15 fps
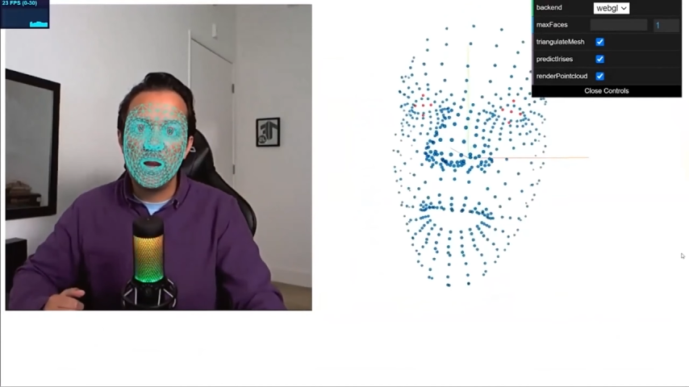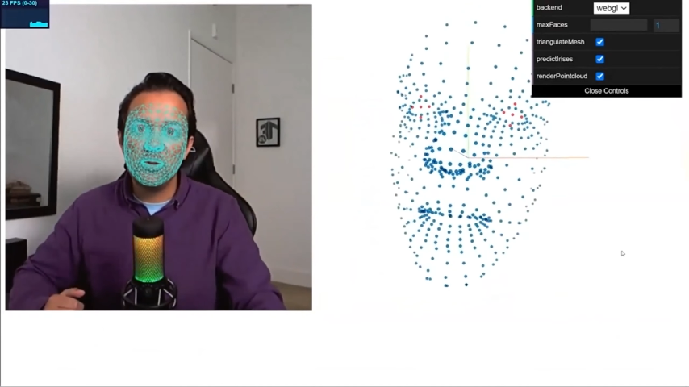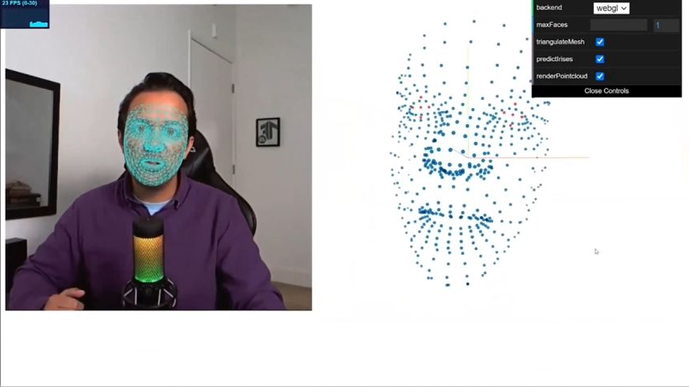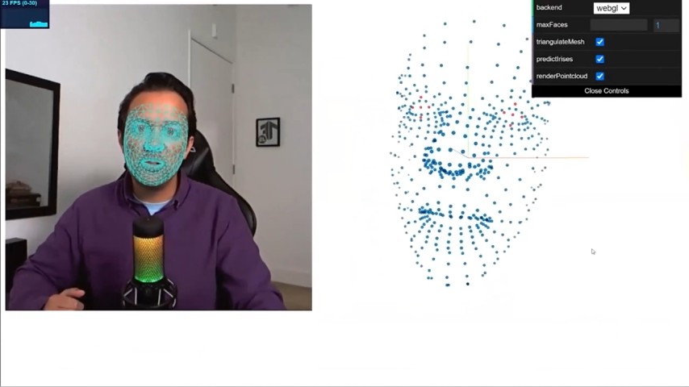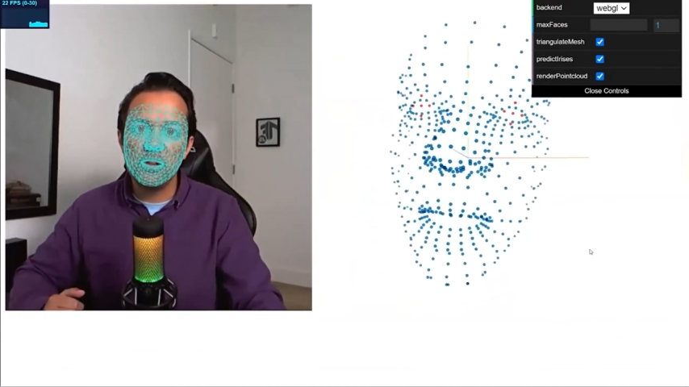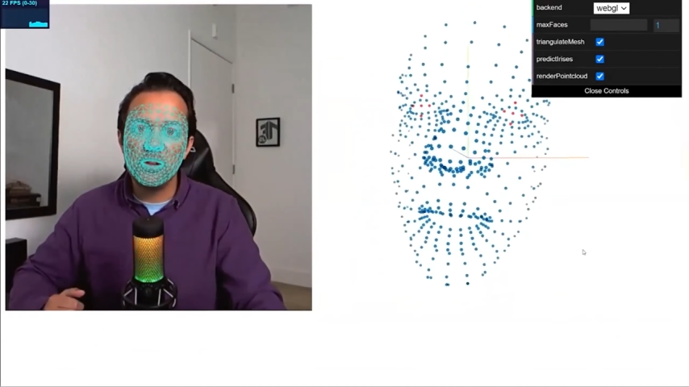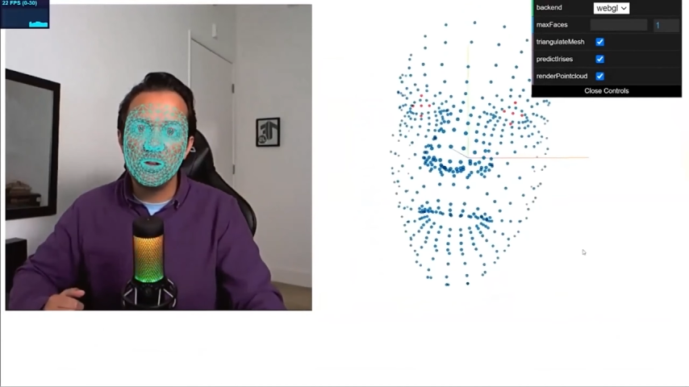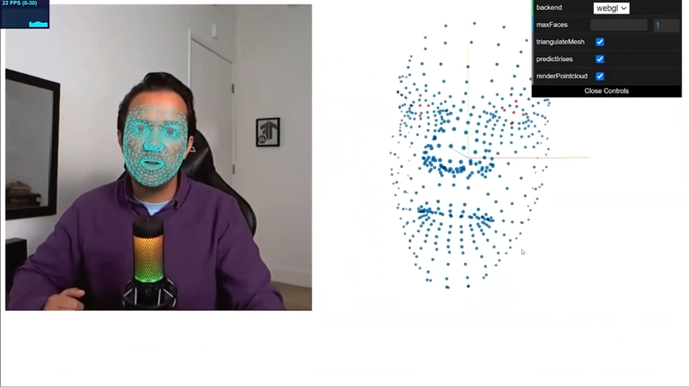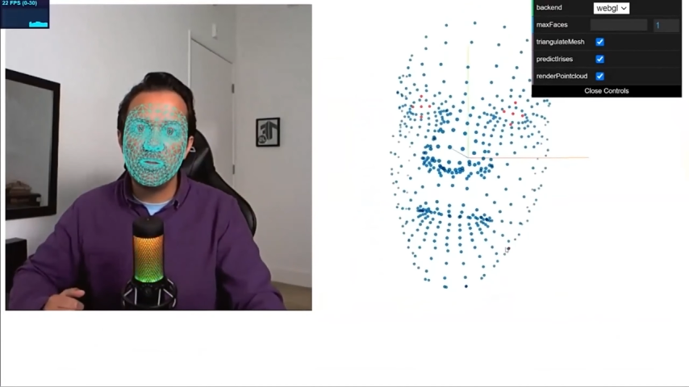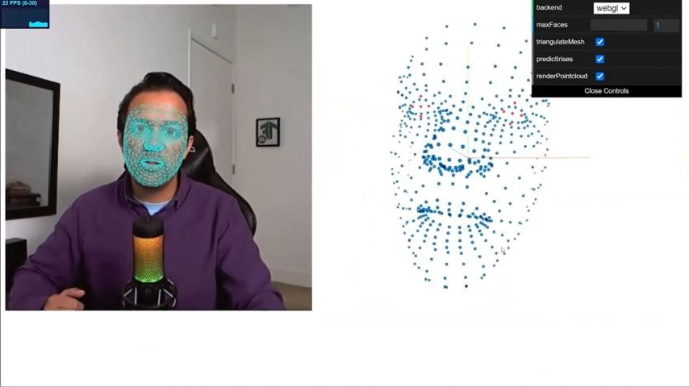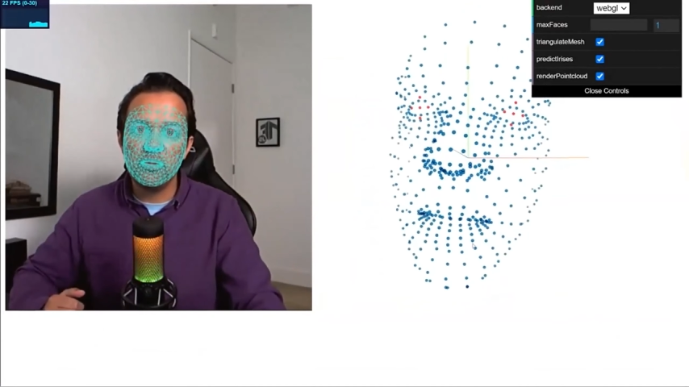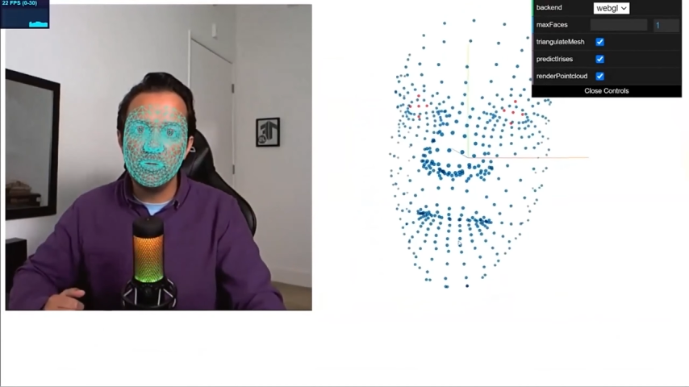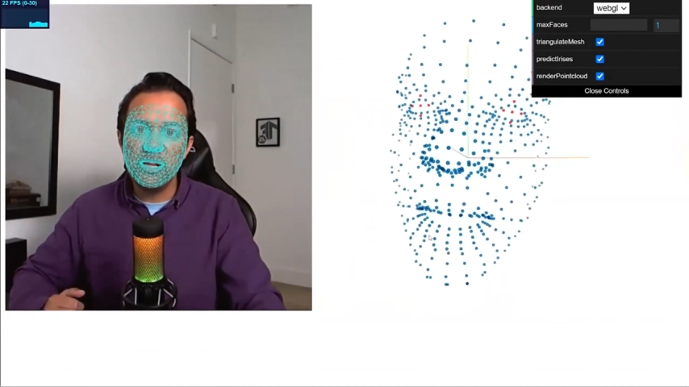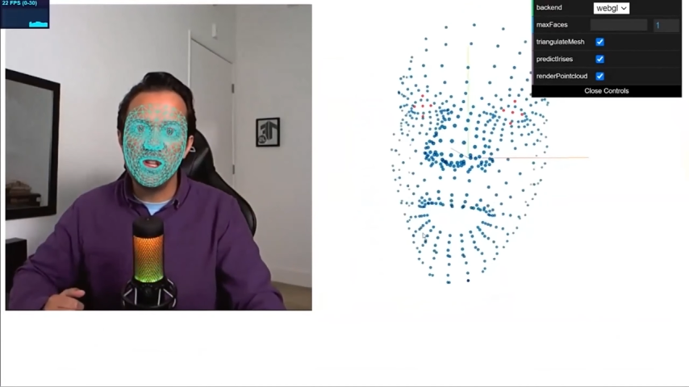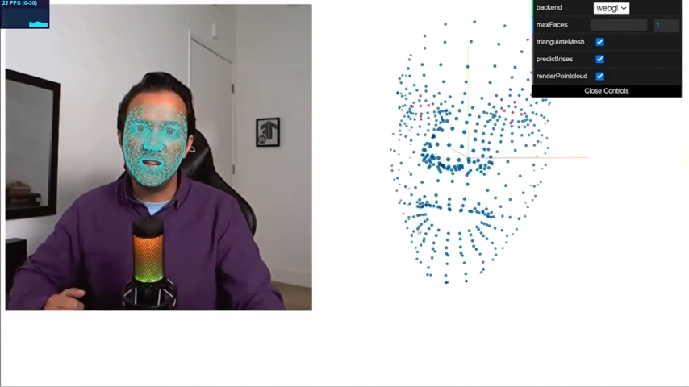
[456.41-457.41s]
we can also
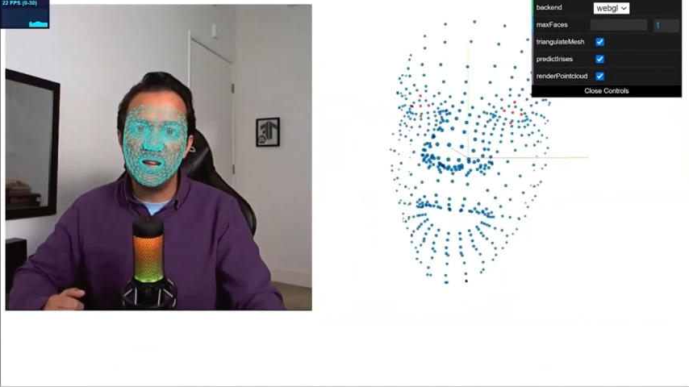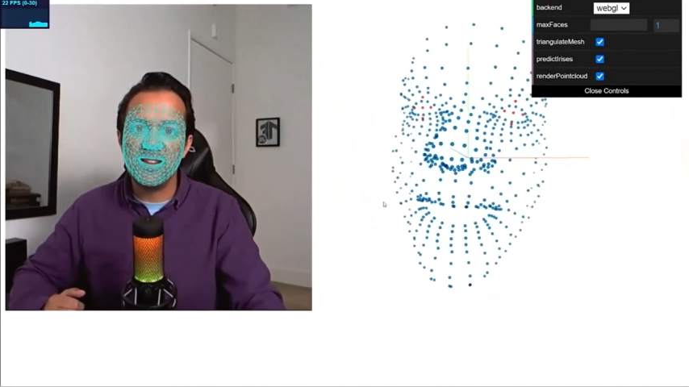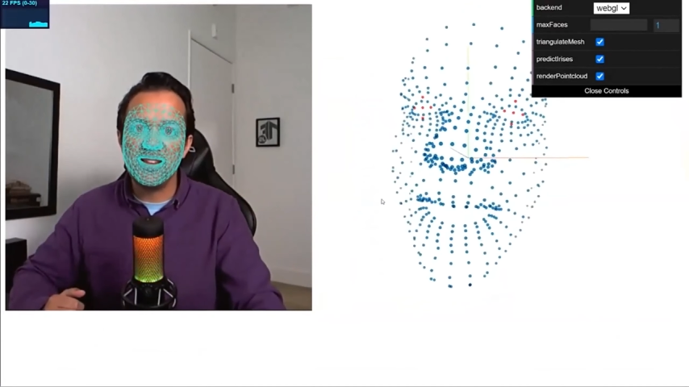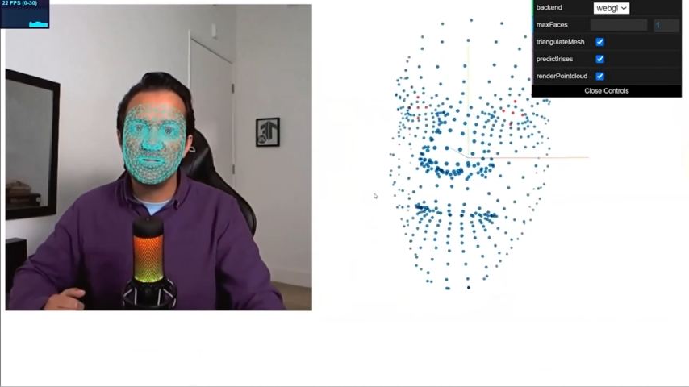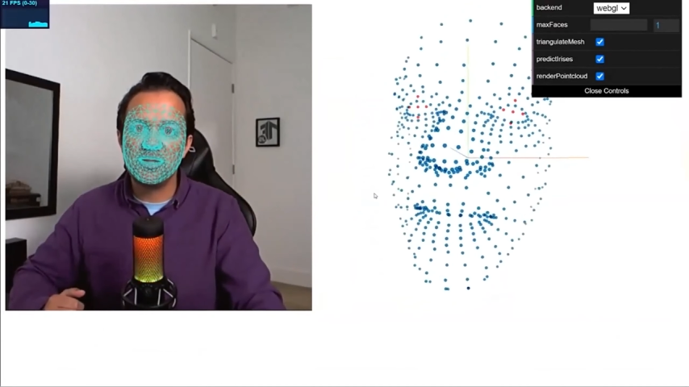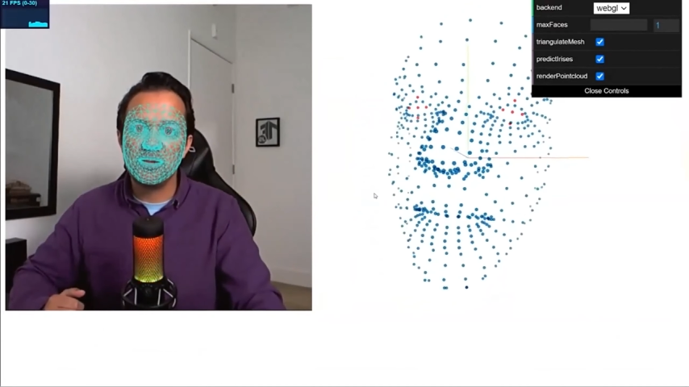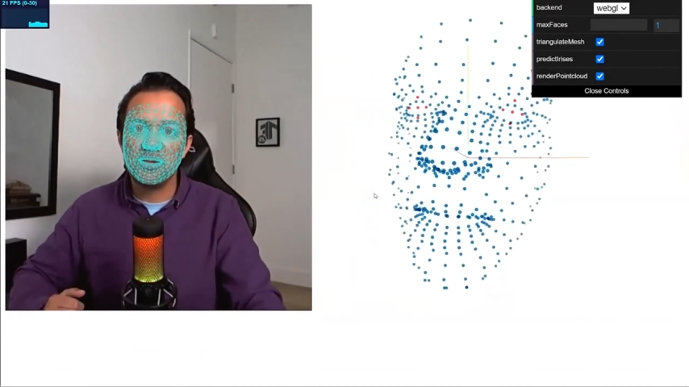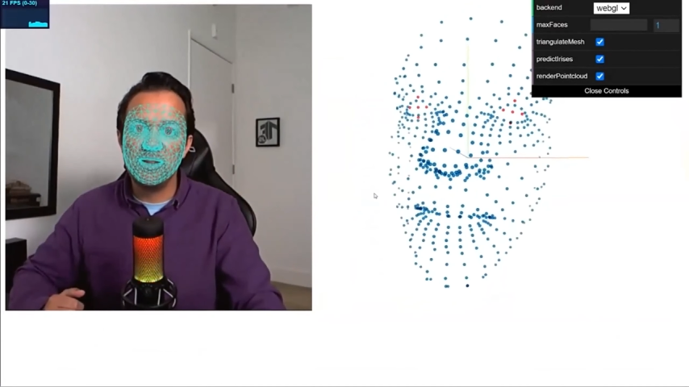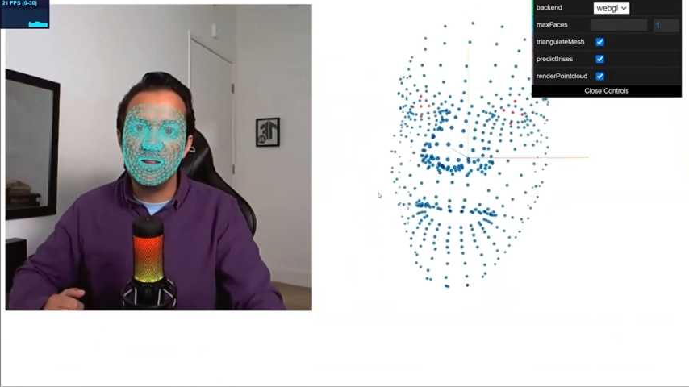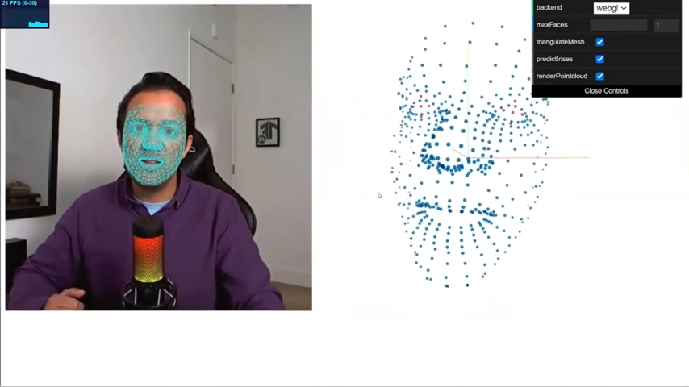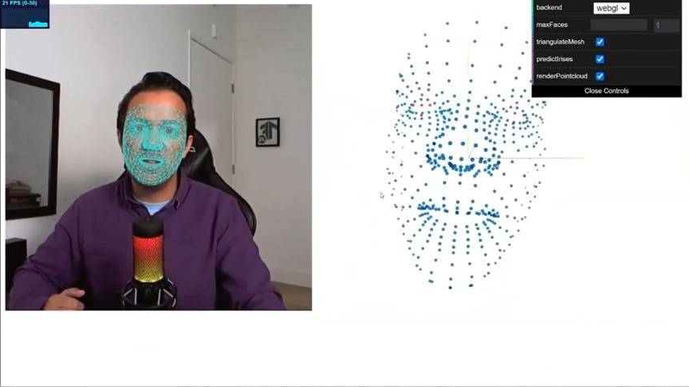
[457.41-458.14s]
run Three.js